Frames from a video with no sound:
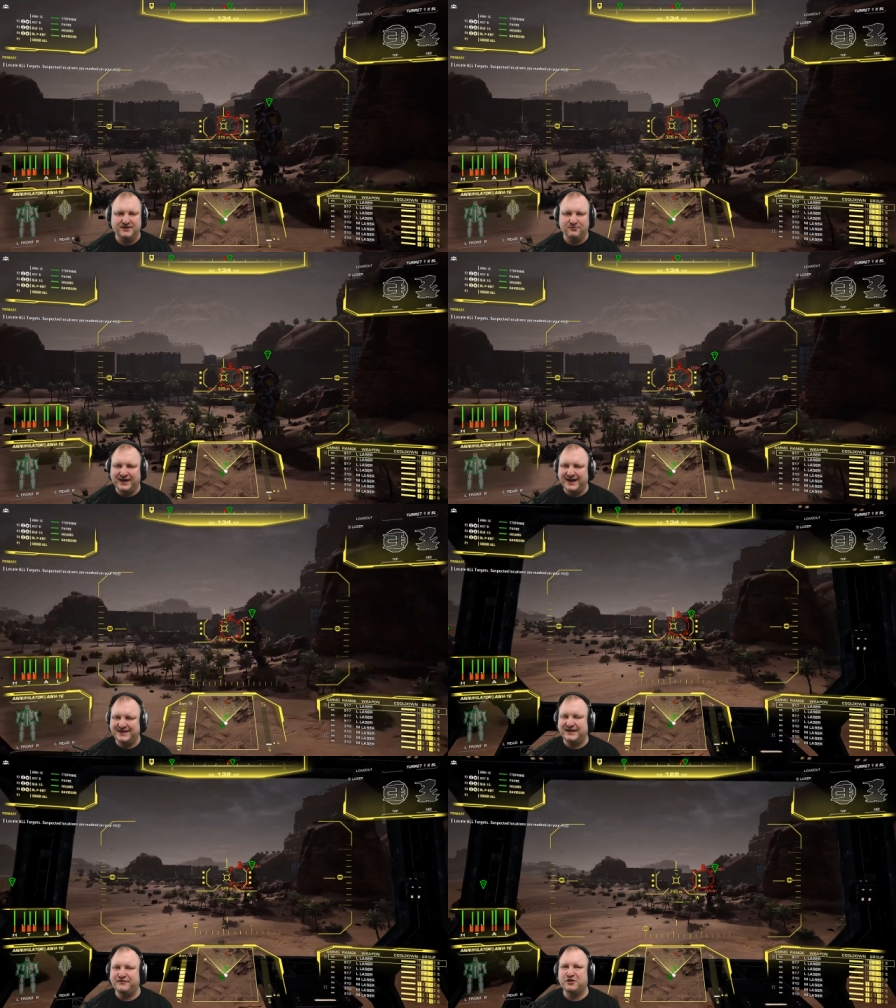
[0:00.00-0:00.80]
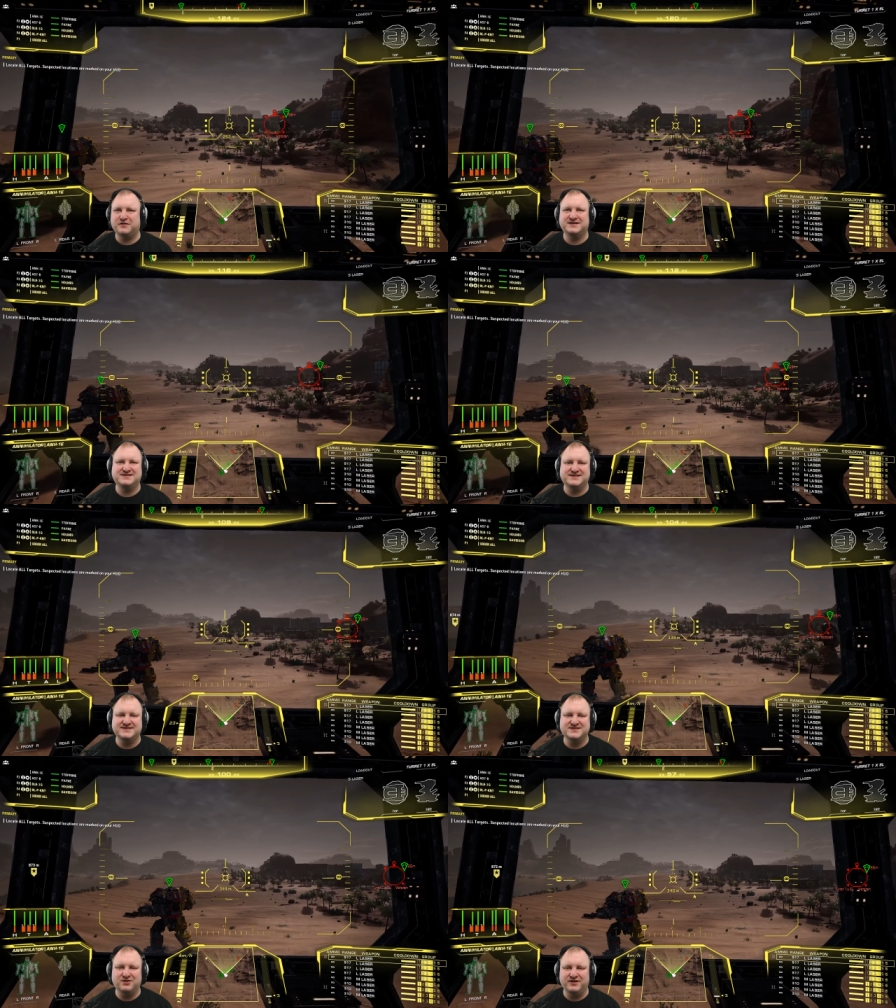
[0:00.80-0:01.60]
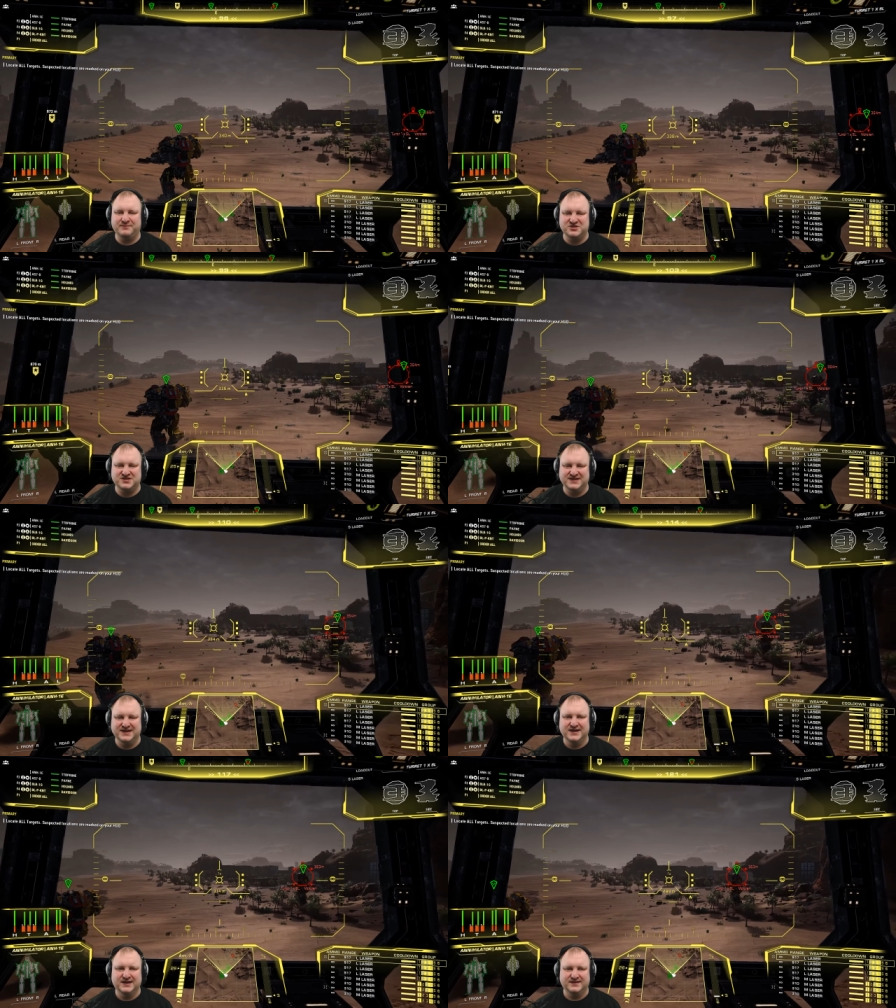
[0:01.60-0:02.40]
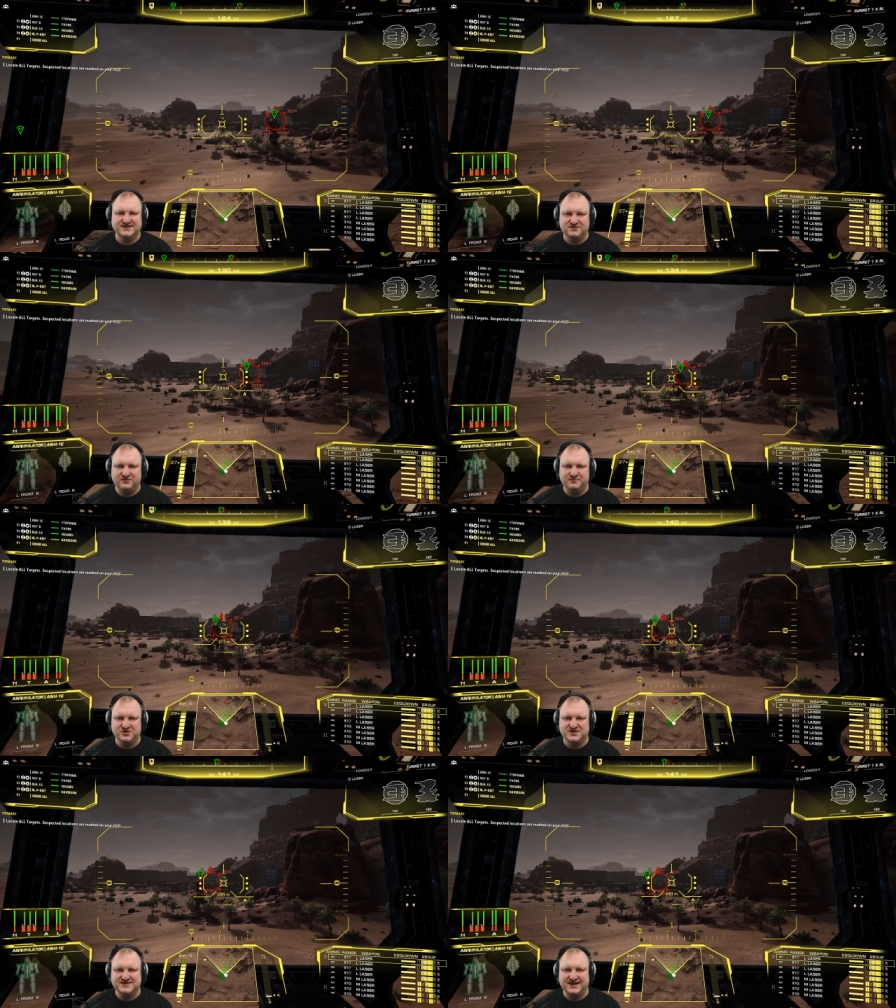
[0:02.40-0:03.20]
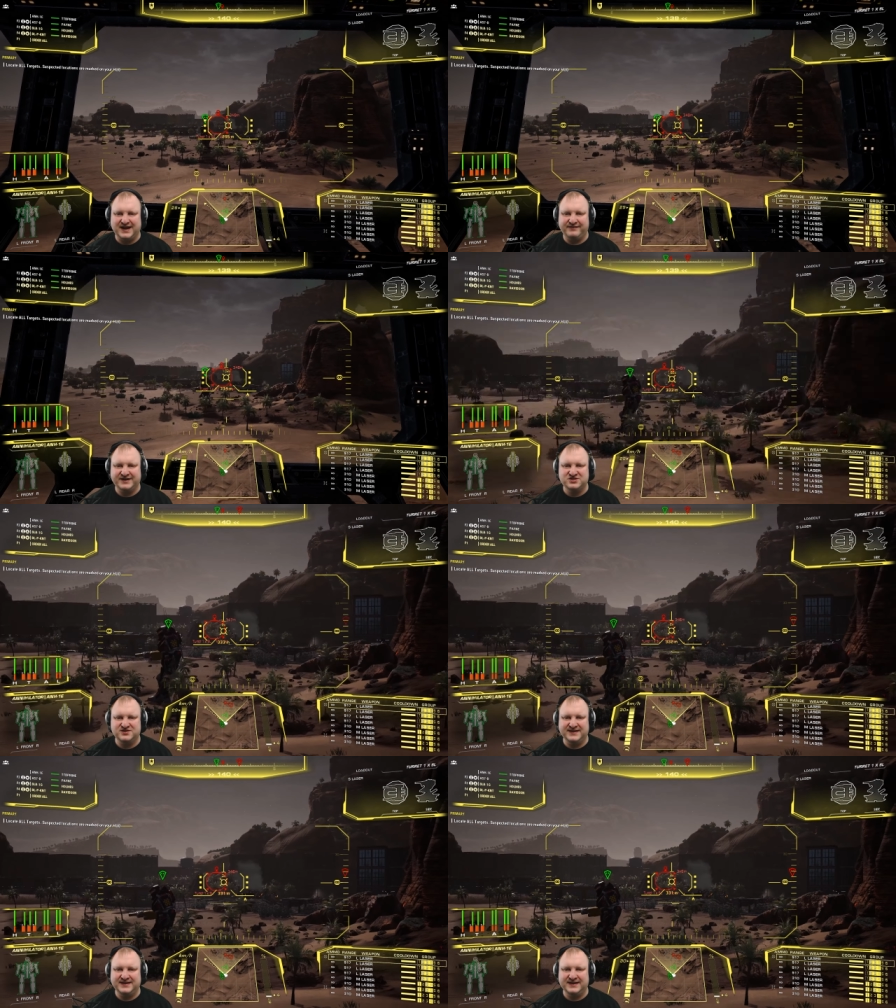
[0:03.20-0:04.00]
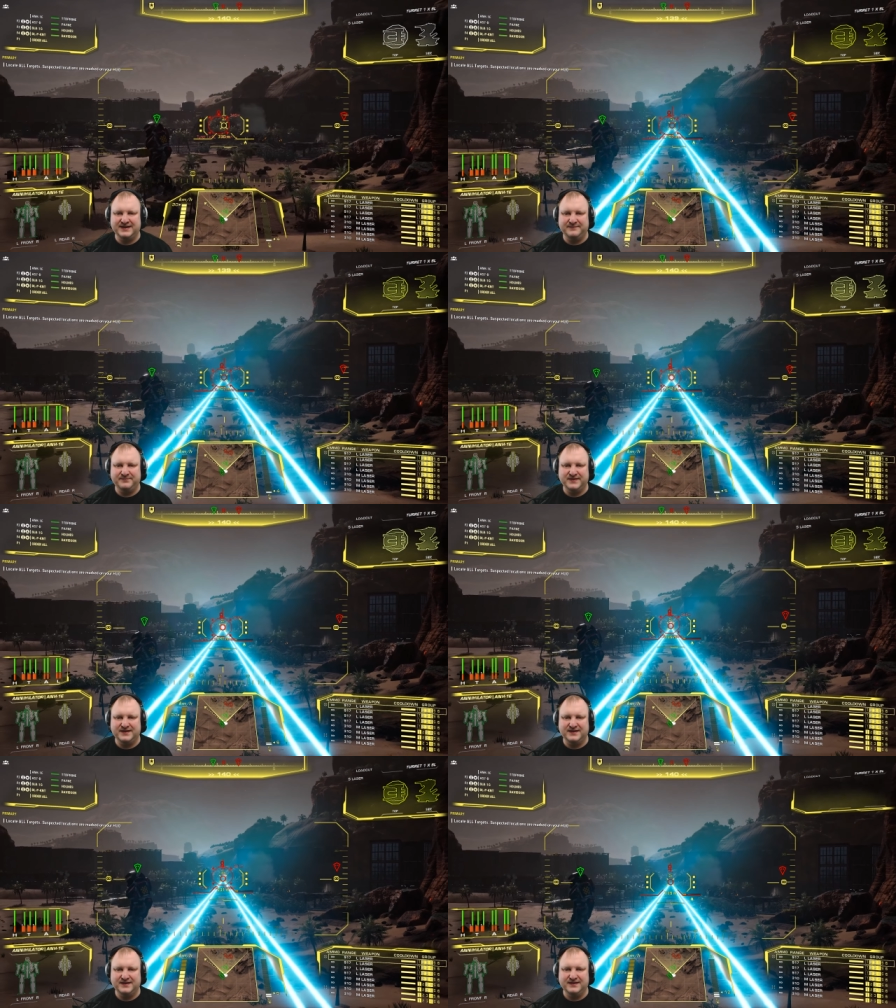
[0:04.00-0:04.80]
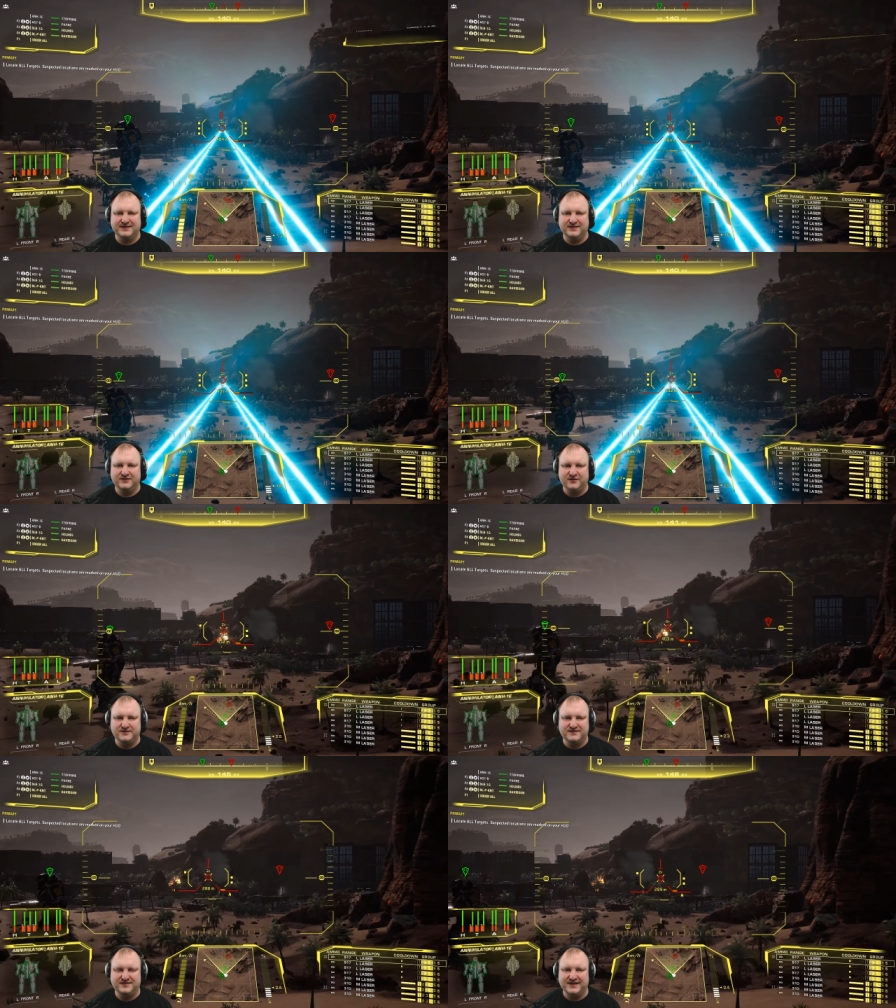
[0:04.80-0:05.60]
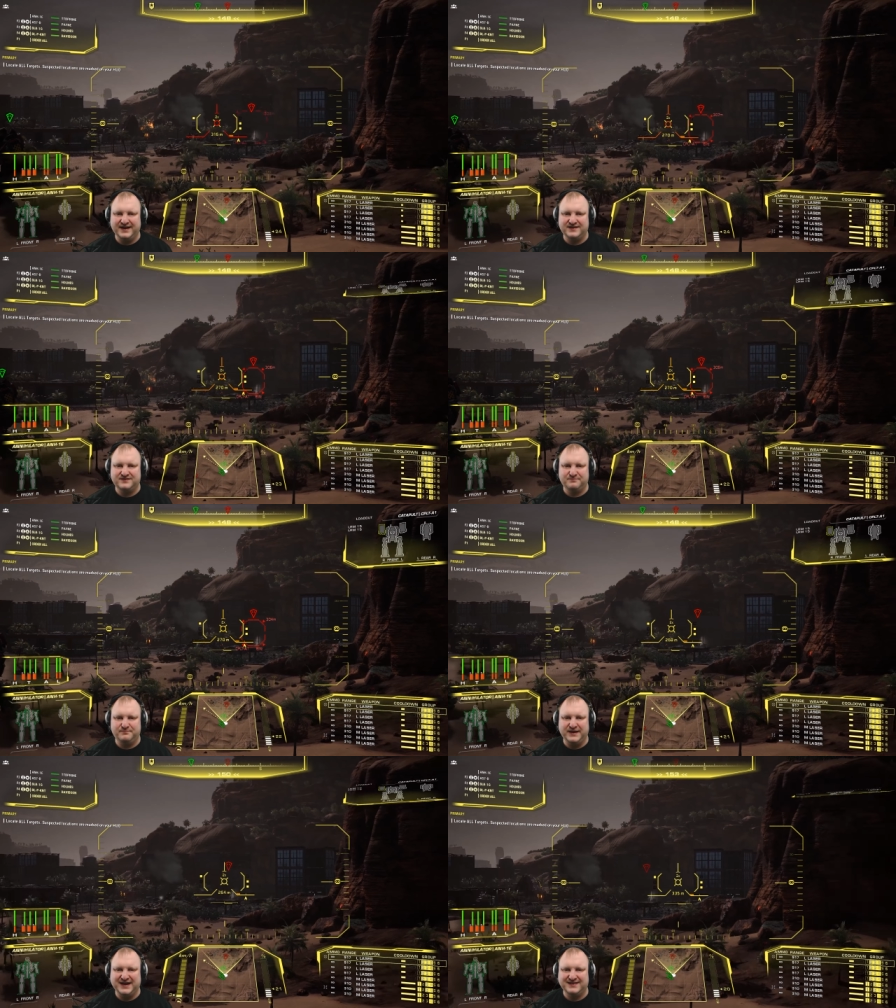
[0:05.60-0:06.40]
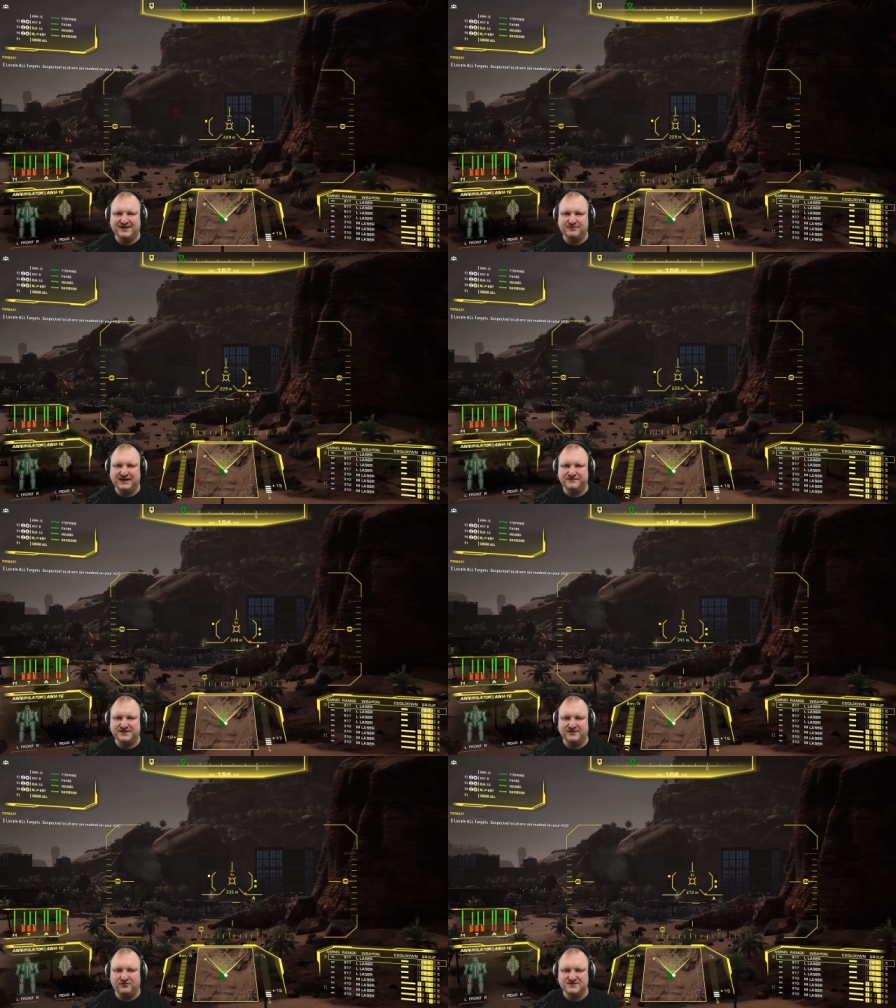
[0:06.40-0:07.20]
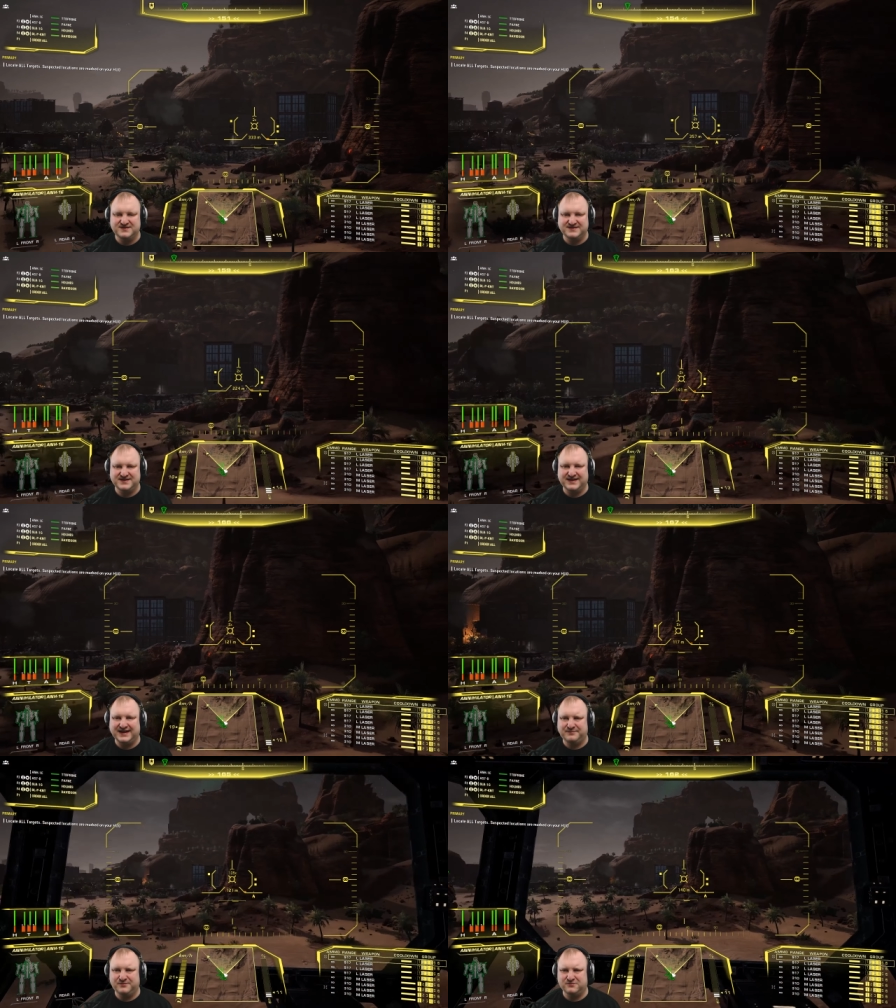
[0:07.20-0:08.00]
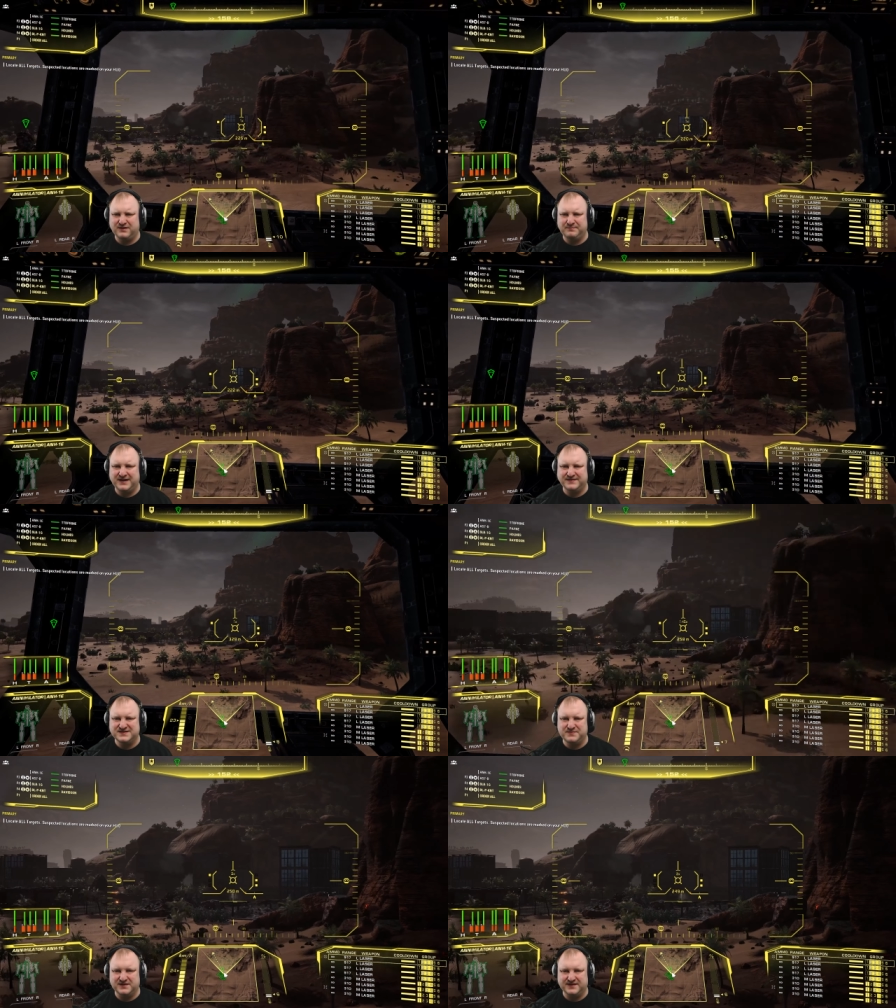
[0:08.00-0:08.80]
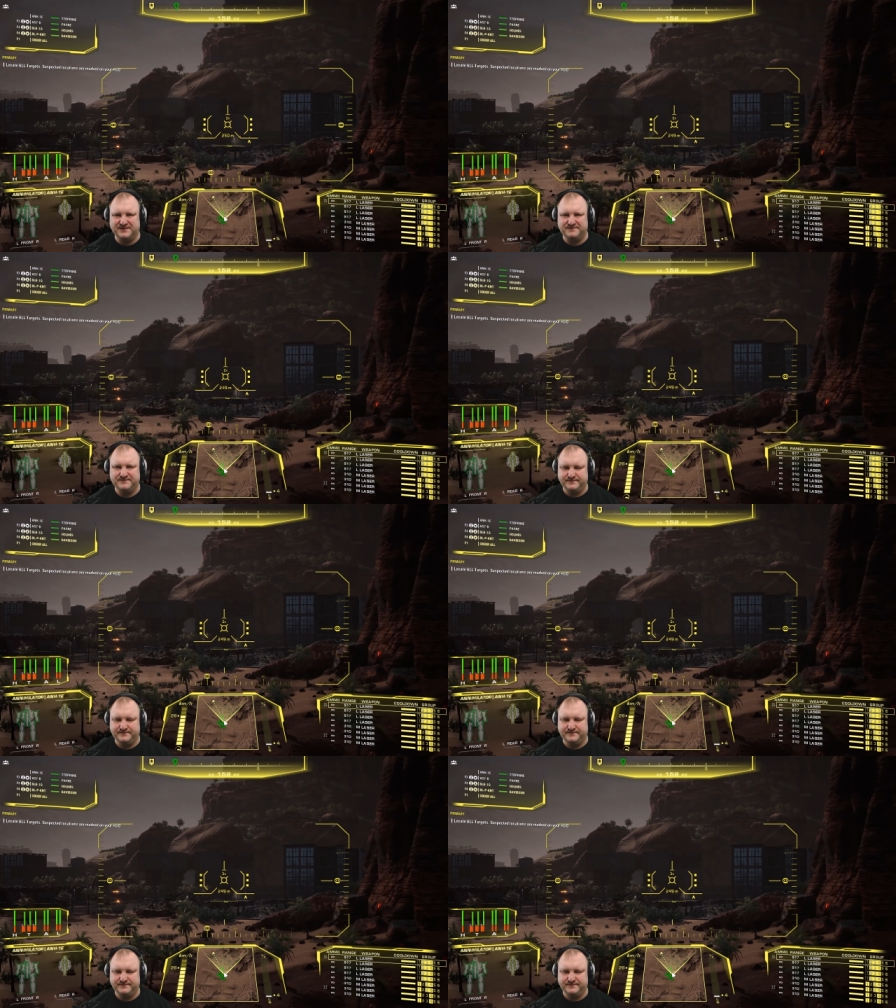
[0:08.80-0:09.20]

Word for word: Right, I forgot this is a story mission. The story missions are actually not that badly crafted. Also, there's a catapult right behind this building.